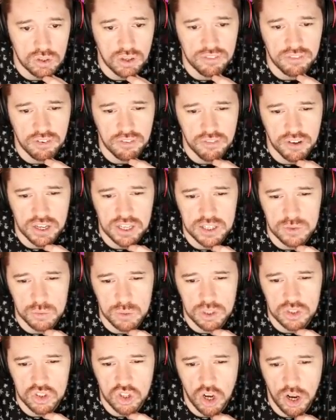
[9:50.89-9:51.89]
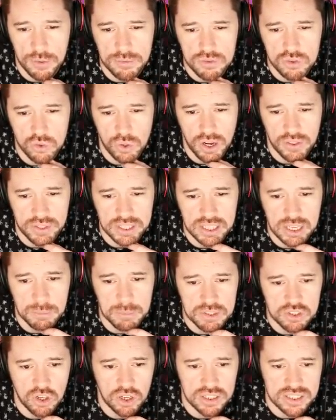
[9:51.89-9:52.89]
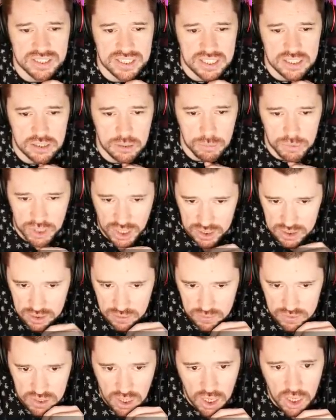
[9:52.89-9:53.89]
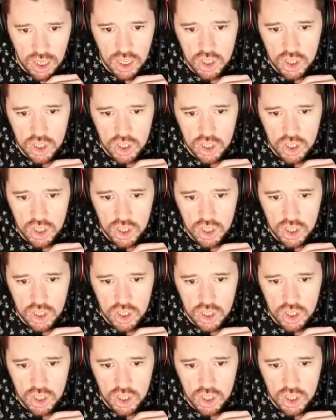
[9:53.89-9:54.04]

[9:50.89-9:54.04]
Live FUT friendlies will at times throughout the year be tied to season objectives.